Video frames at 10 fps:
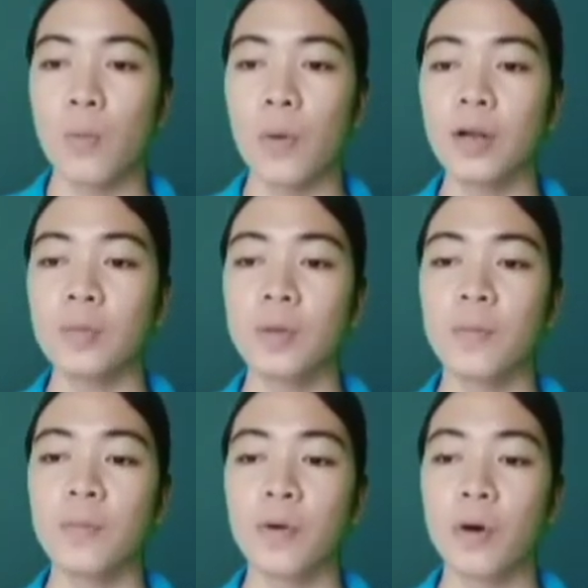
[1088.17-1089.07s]
One of
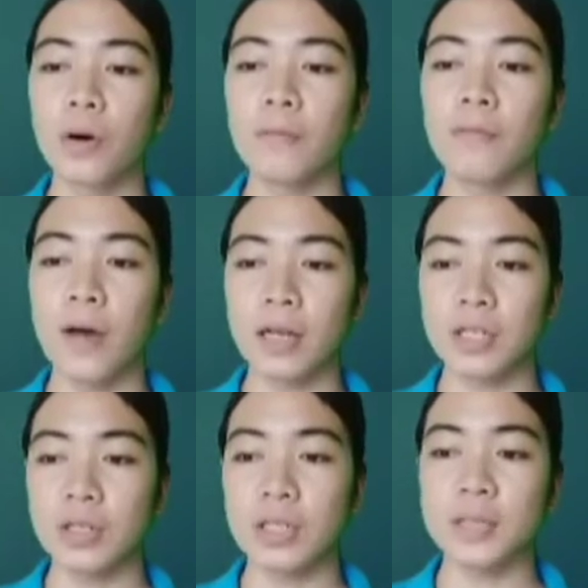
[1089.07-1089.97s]
the core
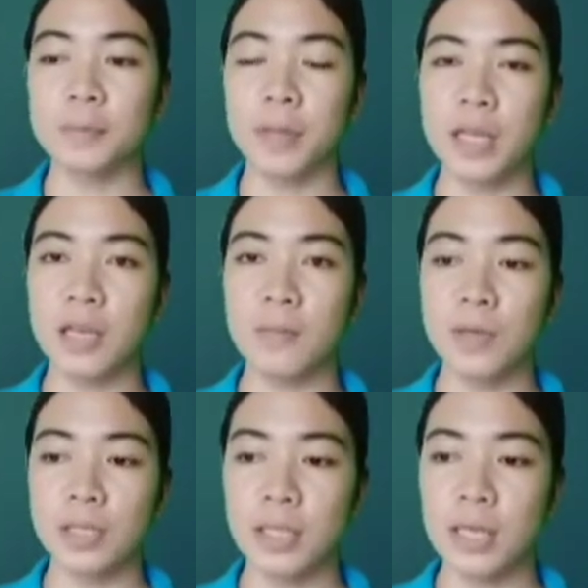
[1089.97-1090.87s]
functions is playing
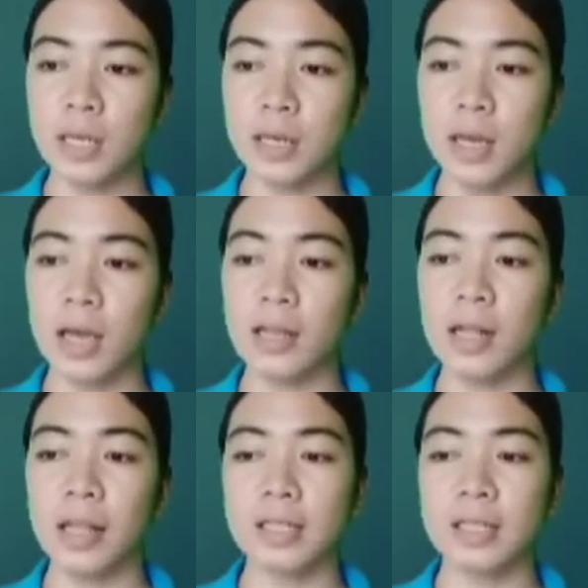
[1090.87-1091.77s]
music, and
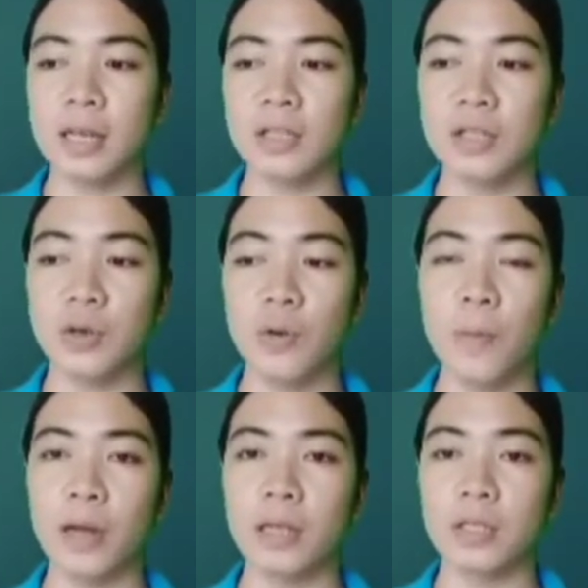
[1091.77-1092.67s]
Alexa can
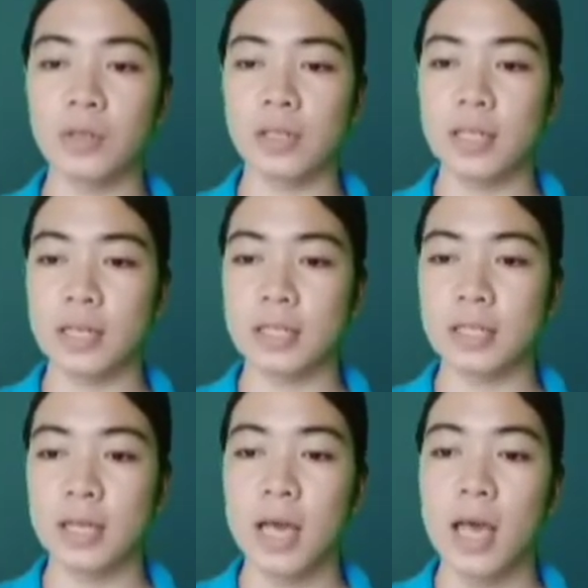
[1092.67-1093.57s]
draw many sources.